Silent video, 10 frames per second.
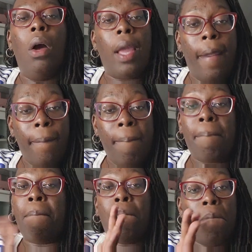Okay.
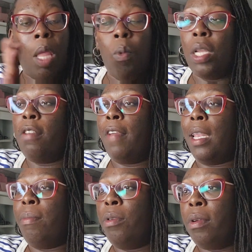We'll
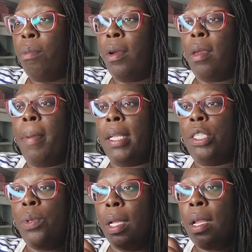develop. We'll, we'll get
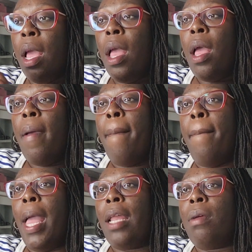back to it.
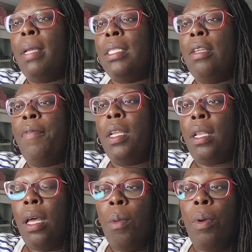Madam is leaving
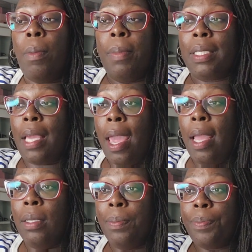the club with Miss
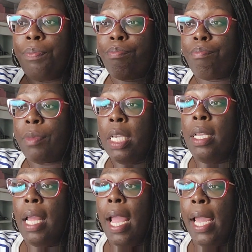K
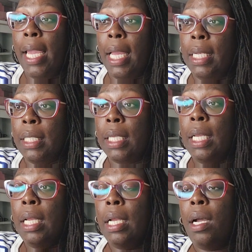in hand.
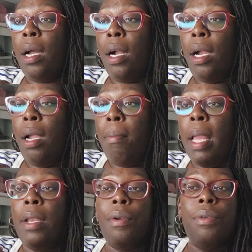
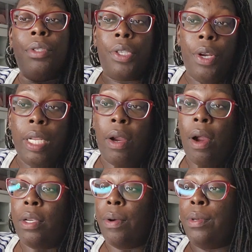Um, and her new security
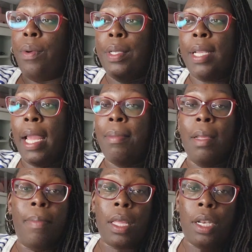guard, don't know his
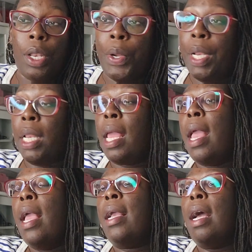name, didn't bother to learn it,
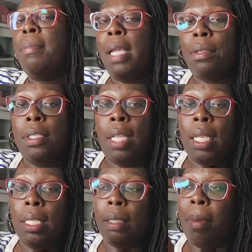comes out. She's
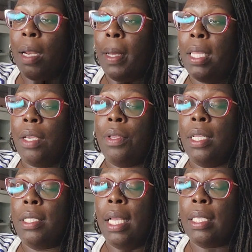like, listen, madam, I think
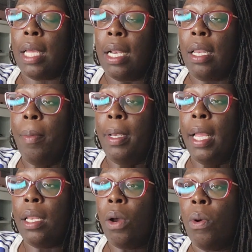you need to stay inside the club
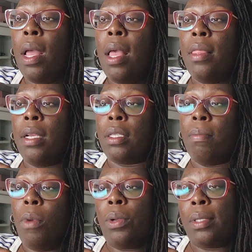and lay low.
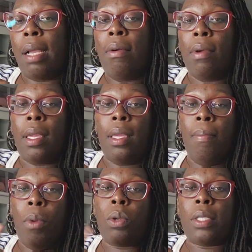There's a motorcycle
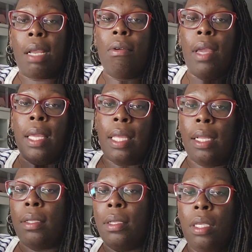motorcycle gang
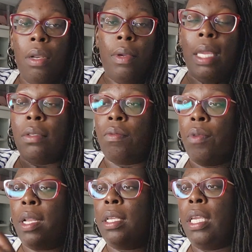that, you know, keeps
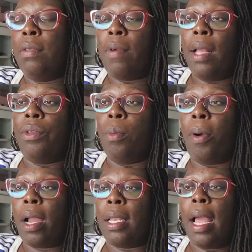running, keeps riding through
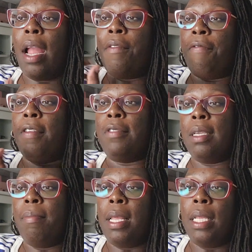the parking lot every
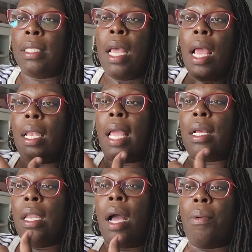fifteen minutes
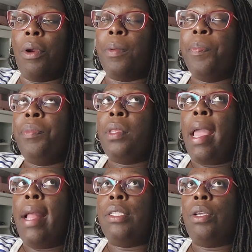like clockwork.
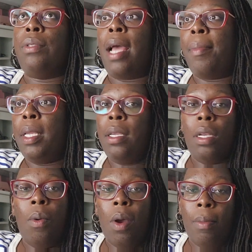And so Tommy,
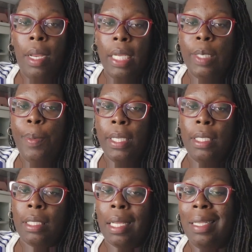he don't want him there. He's
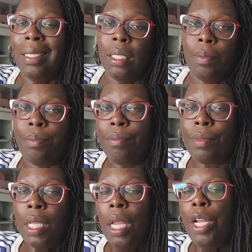pissed. He's like, listen,
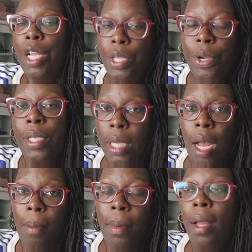you're
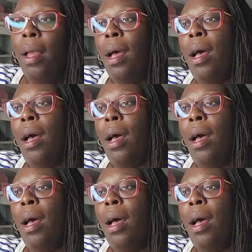dumb.